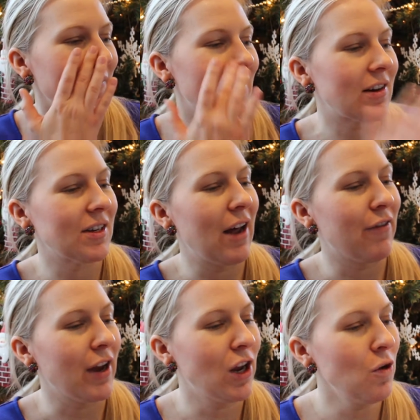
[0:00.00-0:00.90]
There's an
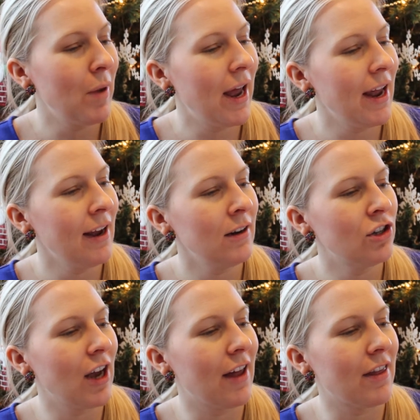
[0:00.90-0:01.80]
FAQ
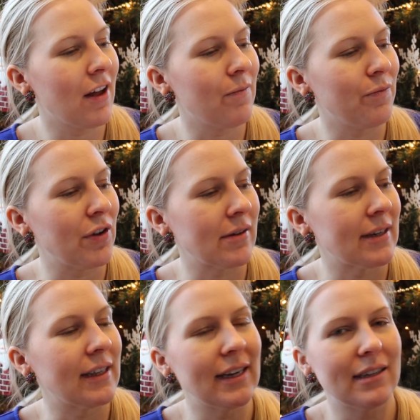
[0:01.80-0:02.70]
page, and then there's
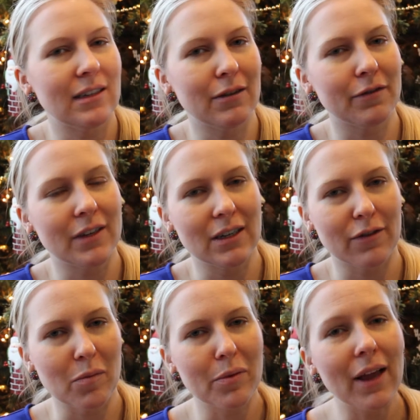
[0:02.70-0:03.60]
a list of the
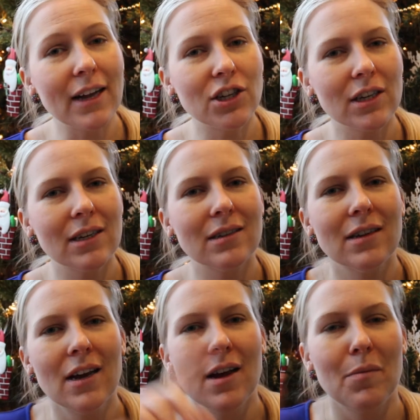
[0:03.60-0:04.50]
different
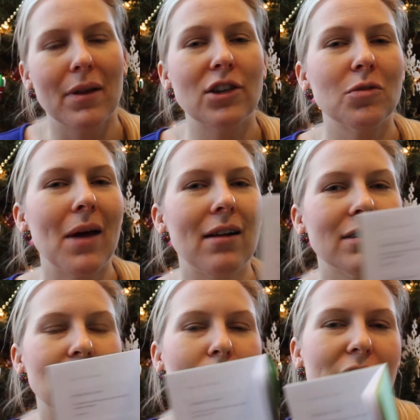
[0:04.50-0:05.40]
pledges, pledge
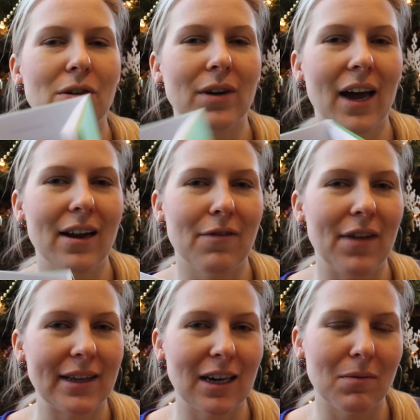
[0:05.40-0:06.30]
amounts, and what you'll get if
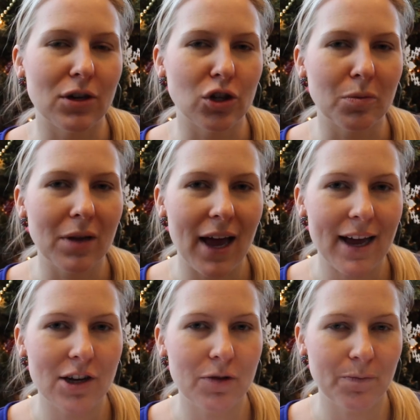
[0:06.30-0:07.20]
that's how much you
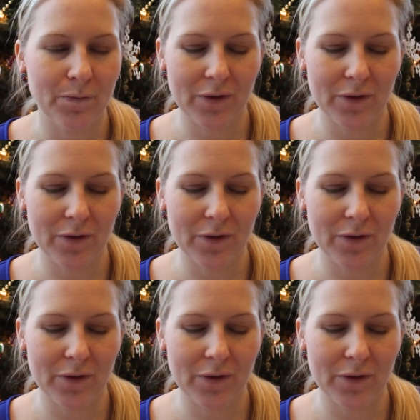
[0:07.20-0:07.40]
pledge.